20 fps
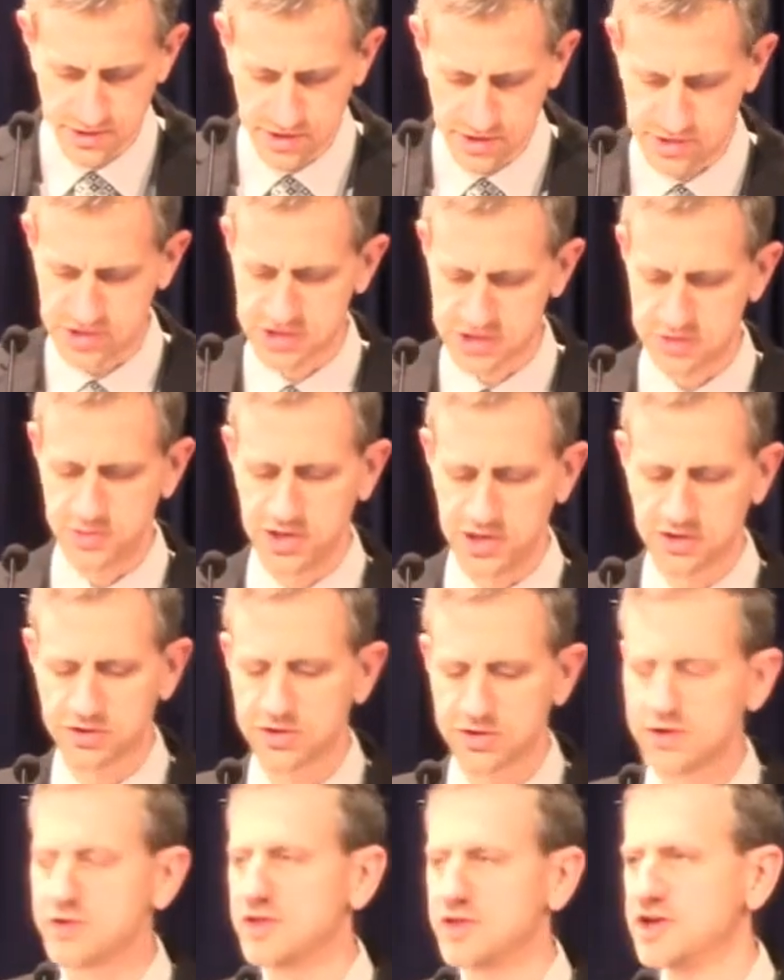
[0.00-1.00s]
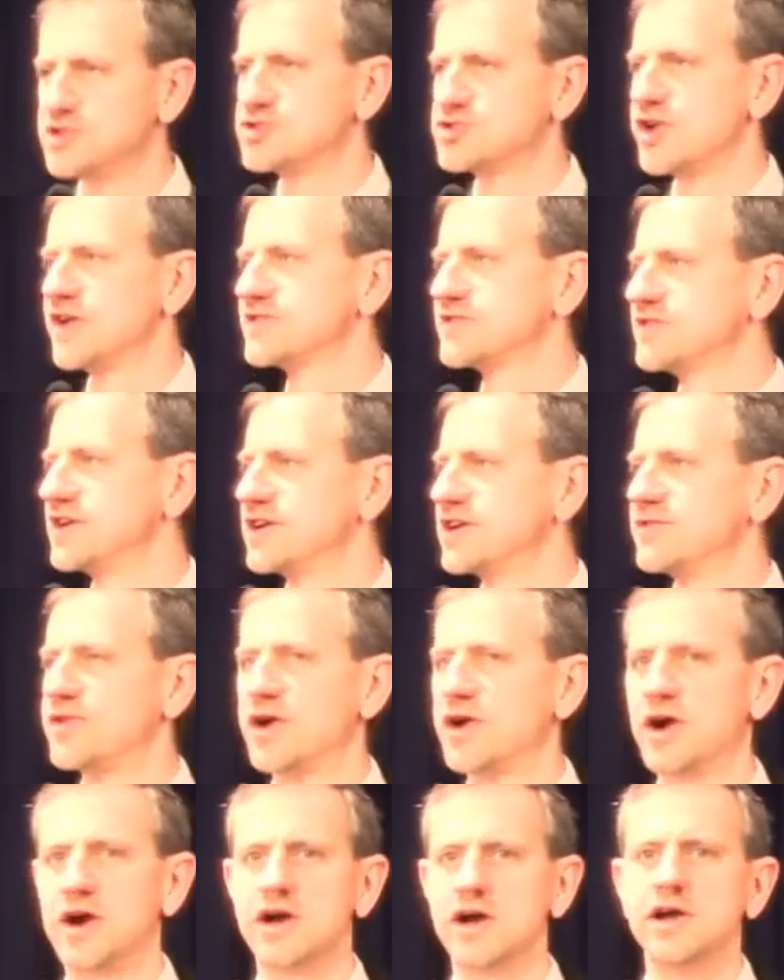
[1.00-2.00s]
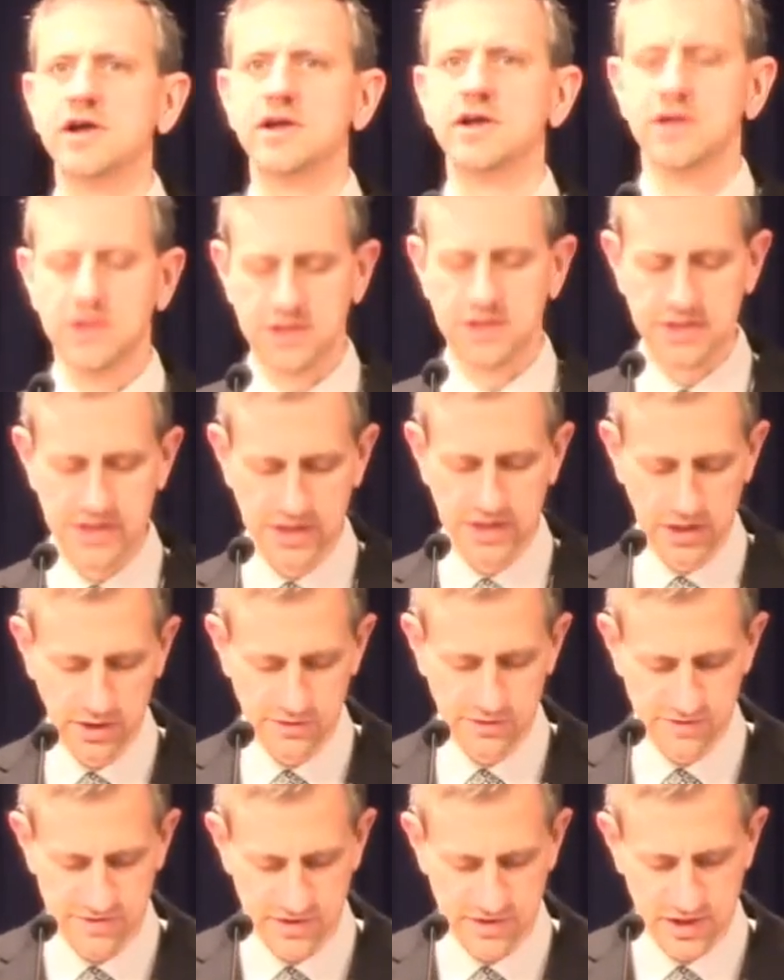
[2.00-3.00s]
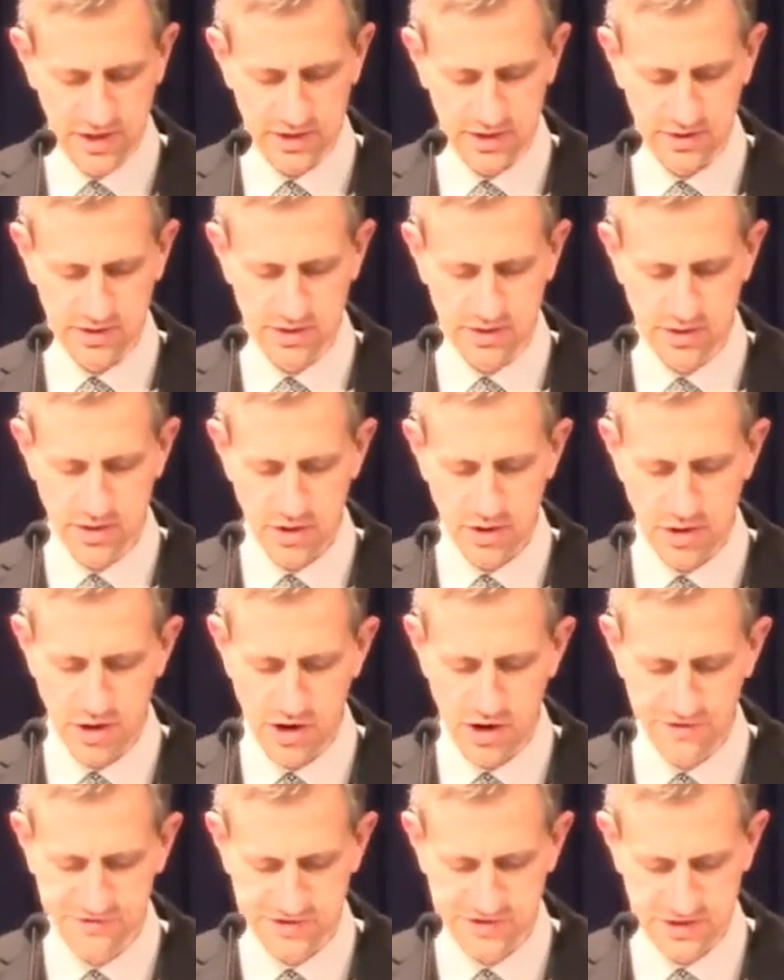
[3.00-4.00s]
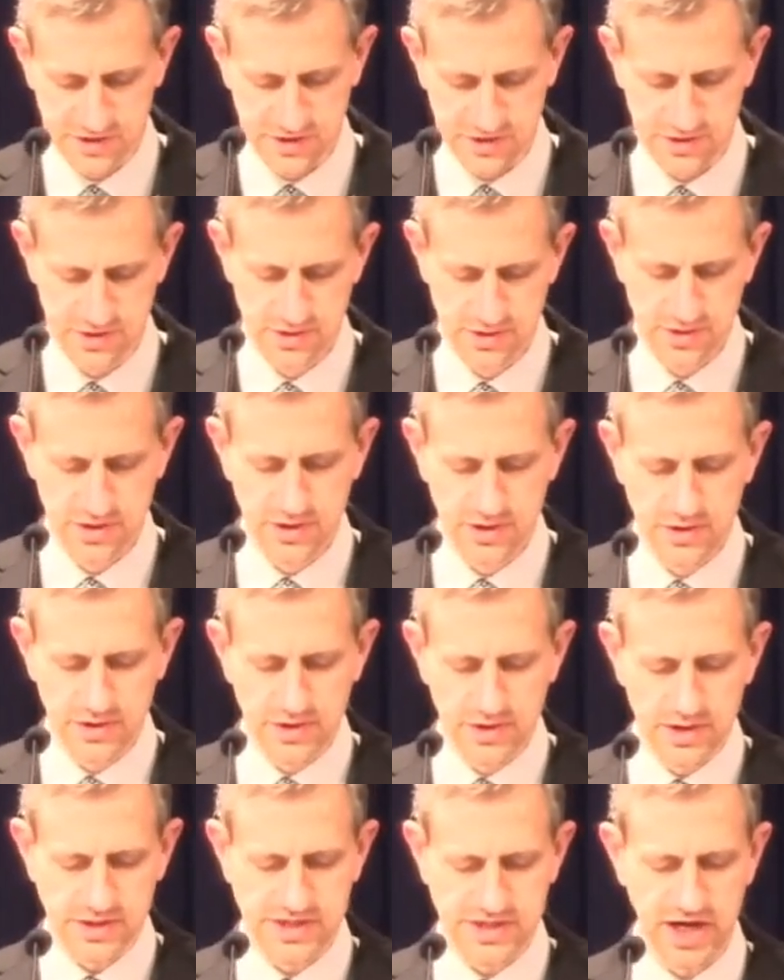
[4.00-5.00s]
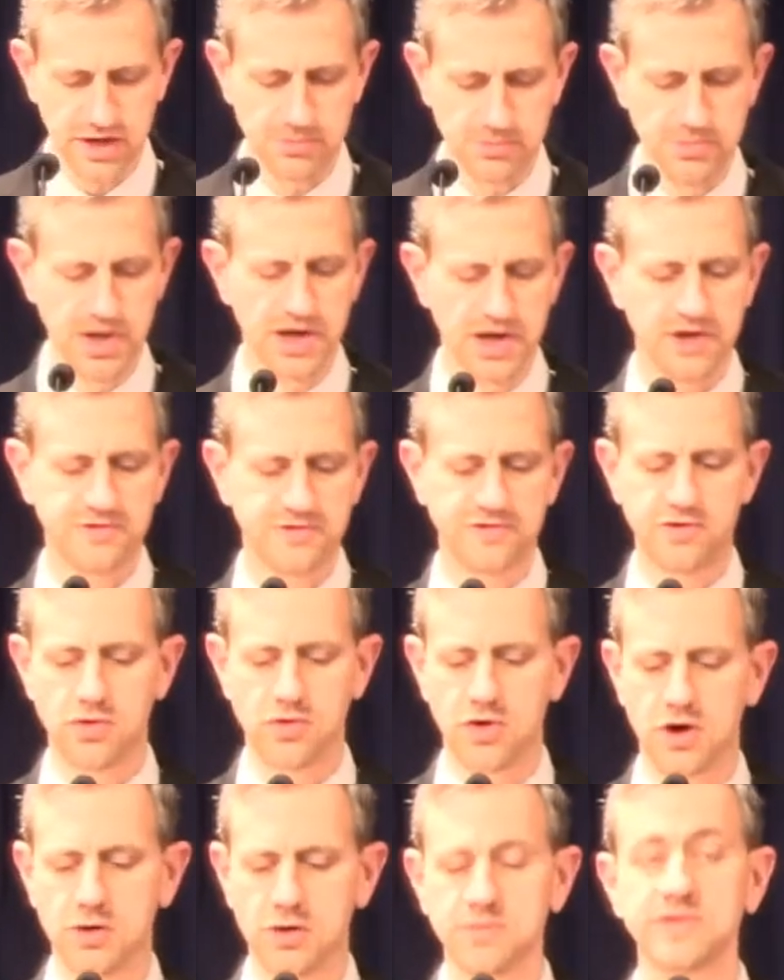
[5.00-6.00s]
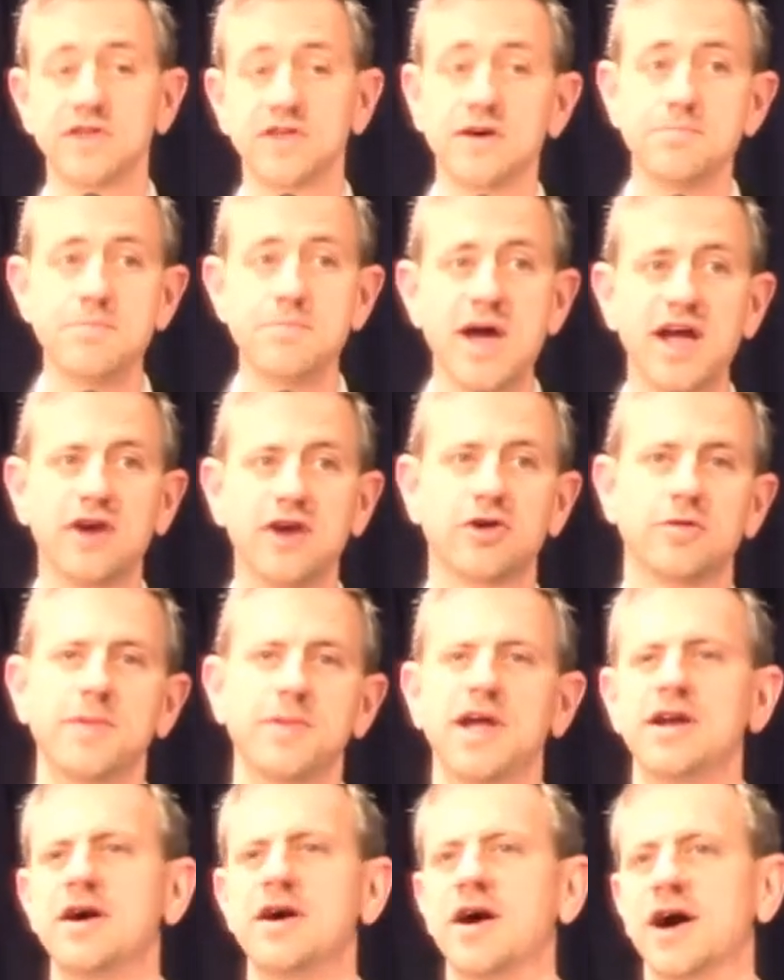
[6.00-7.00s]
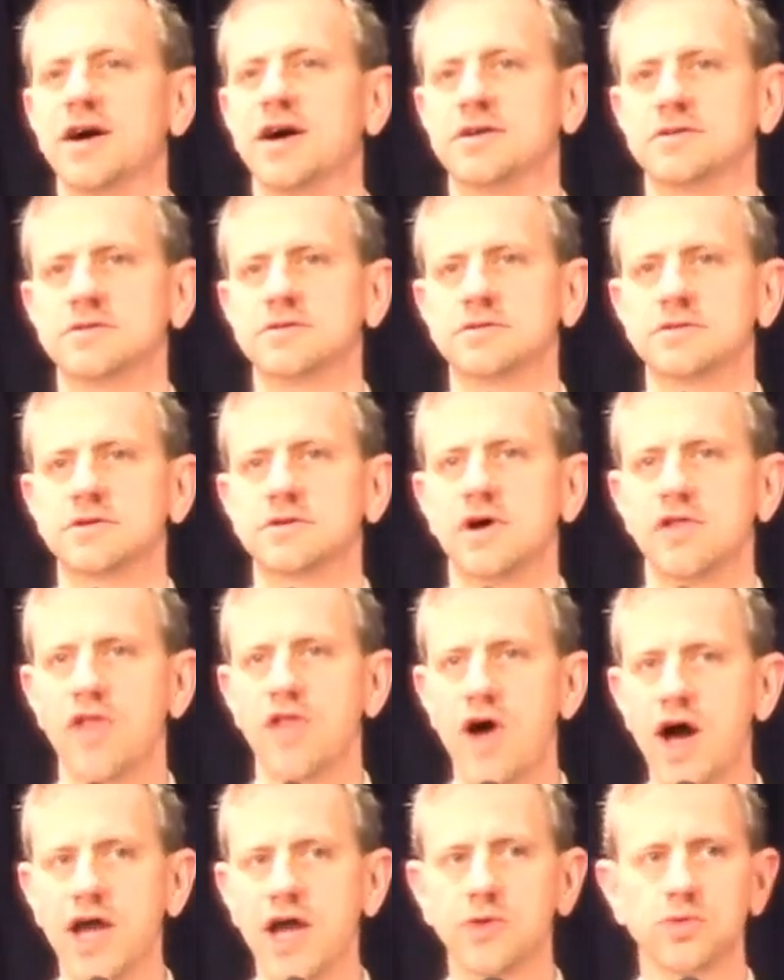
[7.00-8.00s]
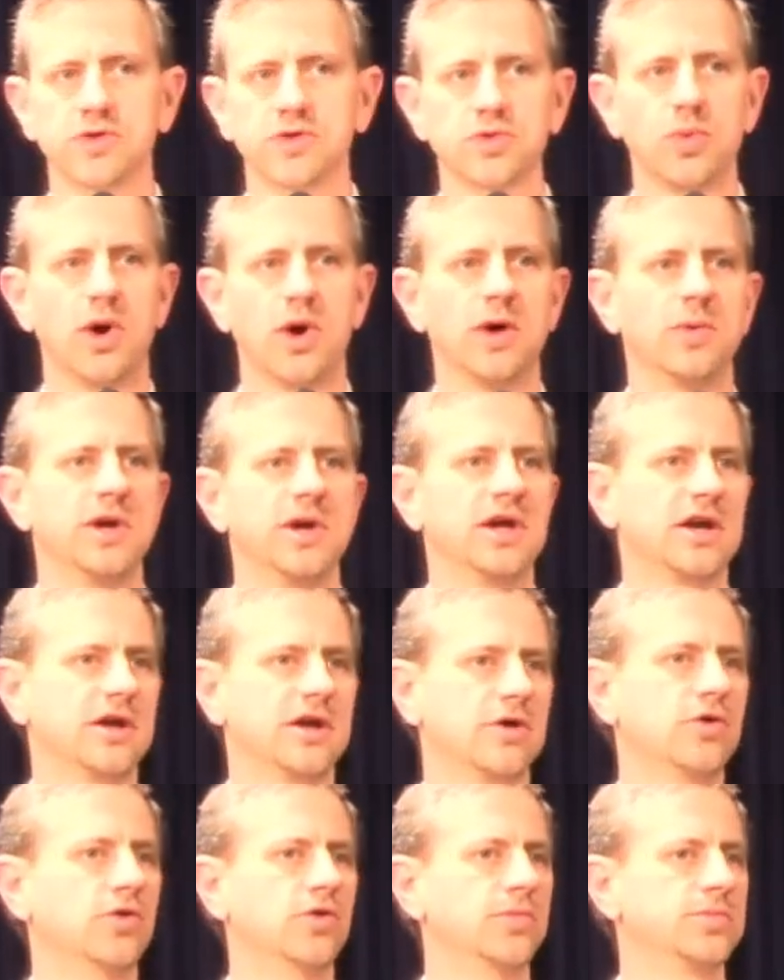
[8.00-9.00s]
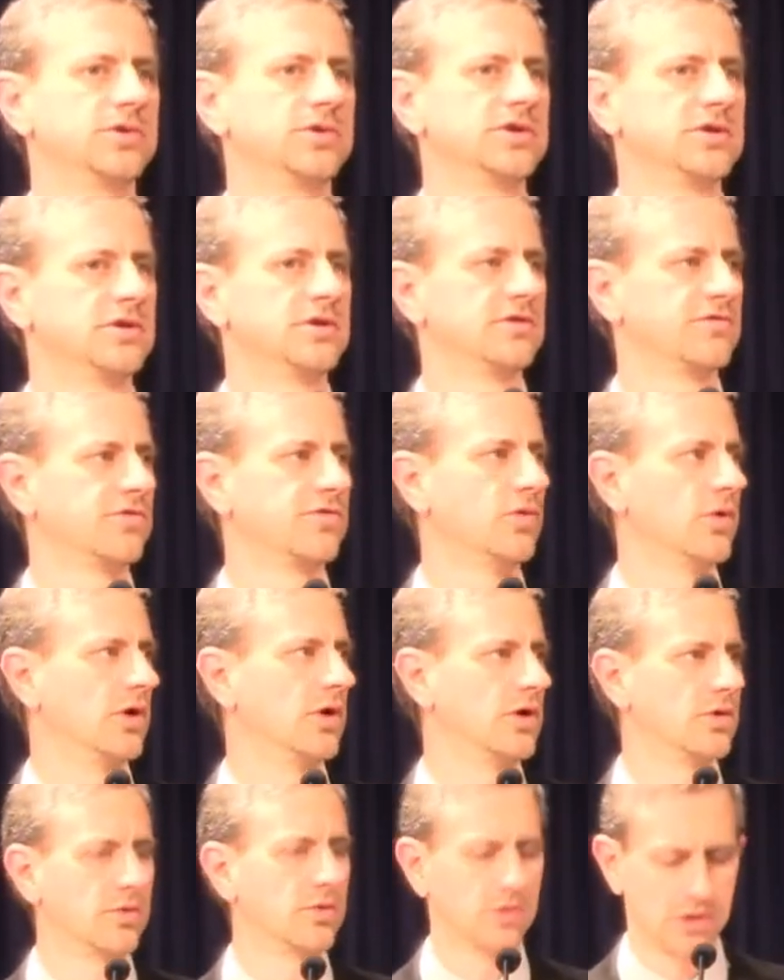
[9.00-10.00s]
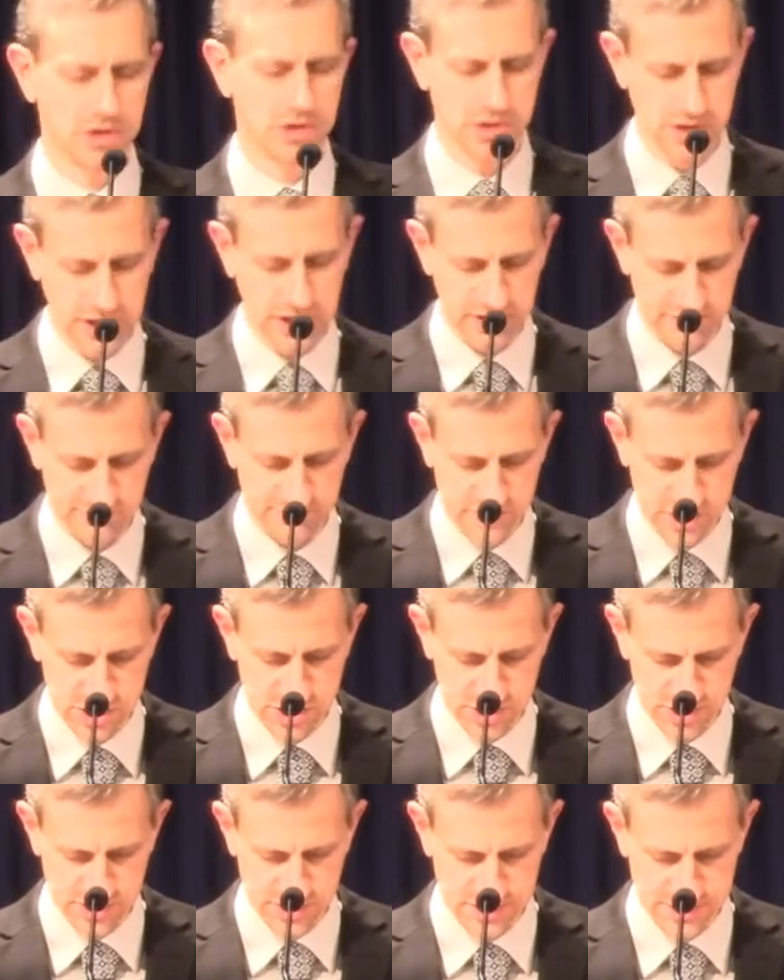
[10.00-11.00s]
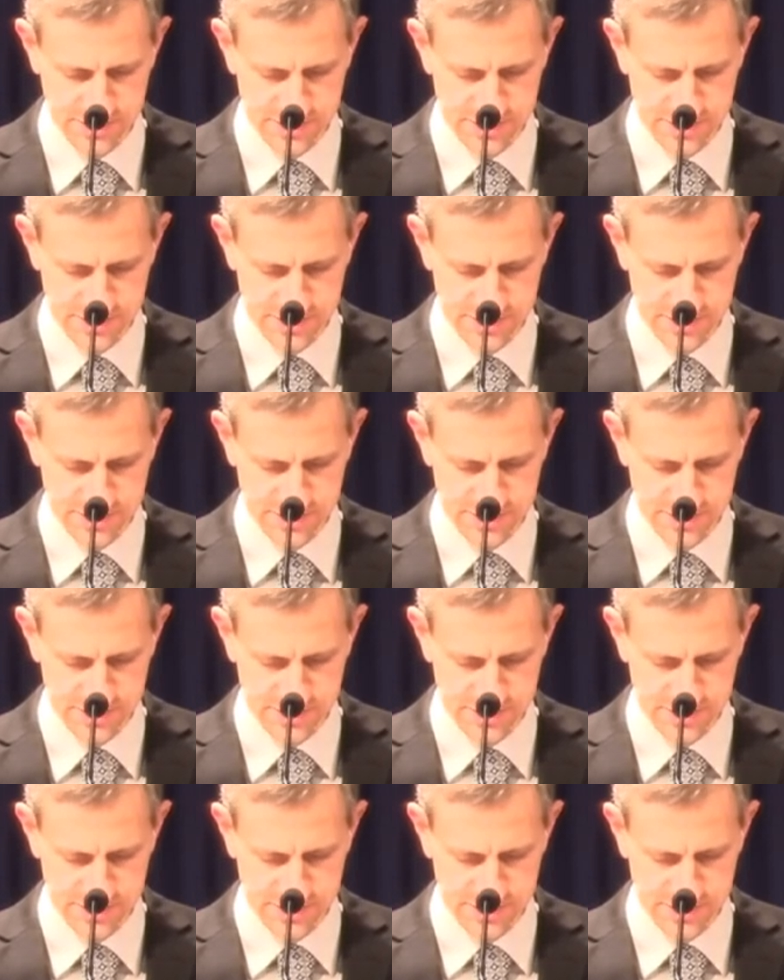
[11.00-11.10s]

just to be clear, the addressing of our needs can often take many forms that may or may not align with what we had hoped for or envisioned.